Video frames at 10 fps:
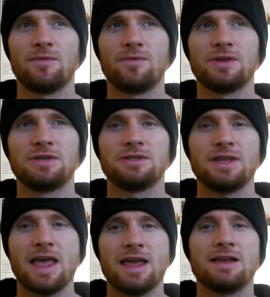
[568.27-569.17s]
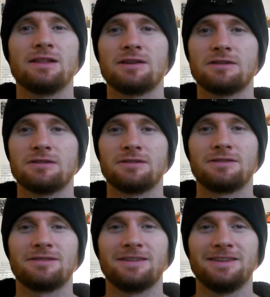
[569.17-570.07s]
this is alien
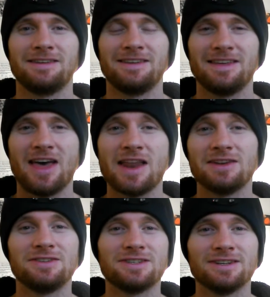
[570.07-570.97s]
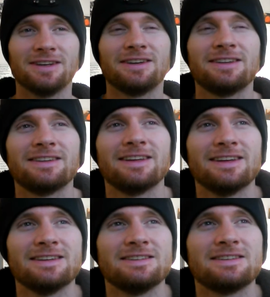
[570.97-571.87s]
energy that
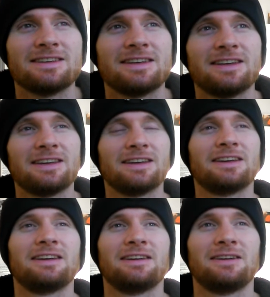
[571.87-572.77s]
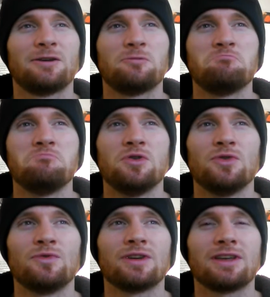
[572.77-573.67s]
is
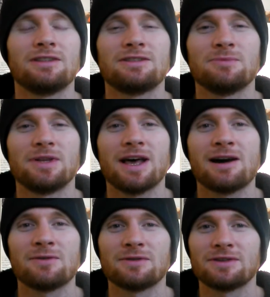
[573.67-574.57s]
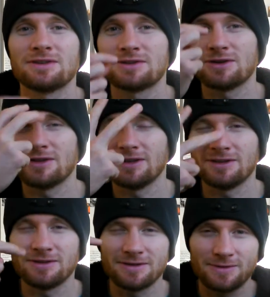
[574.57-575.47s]
moving into me now. And I saw the
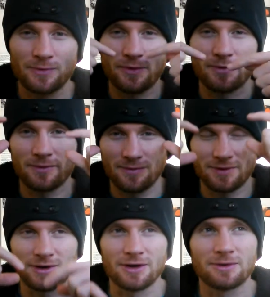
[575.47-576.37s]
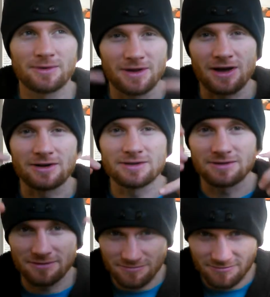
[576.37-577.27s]
little, eyes
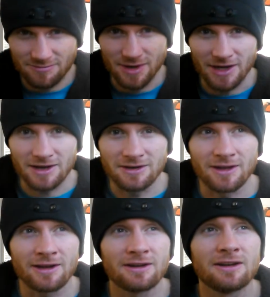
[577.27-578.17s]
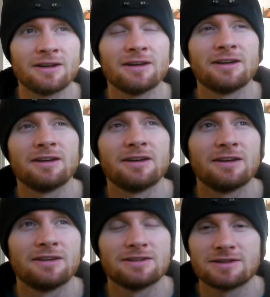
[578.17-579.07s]
and big head and that
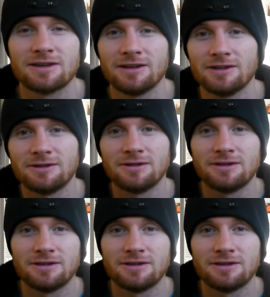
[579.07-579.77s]
skinny little